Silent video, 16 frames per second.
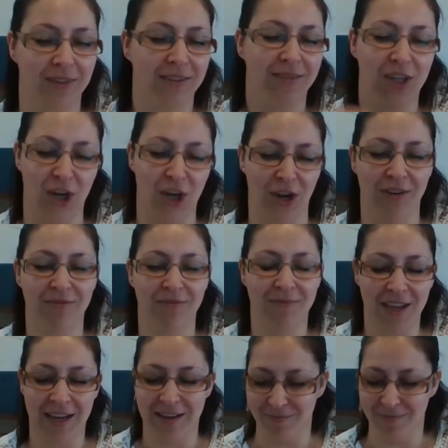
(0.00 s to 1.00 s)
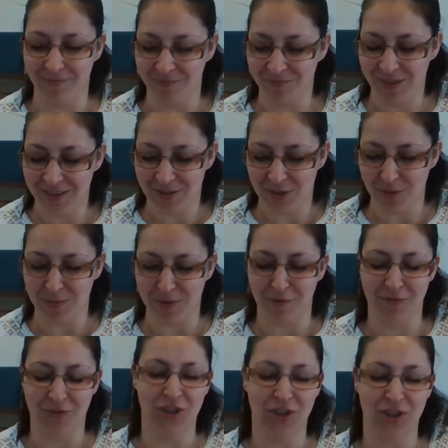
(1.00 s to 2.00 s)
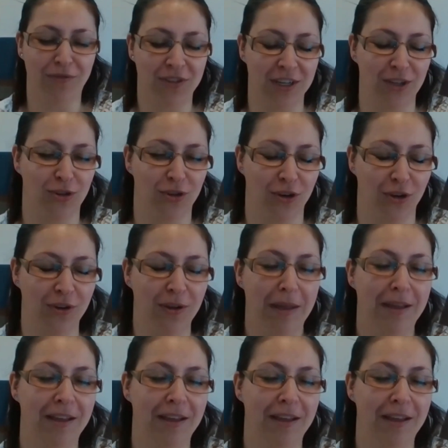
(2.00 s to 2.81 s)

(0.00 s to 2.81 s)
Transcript: in terms of shifting to.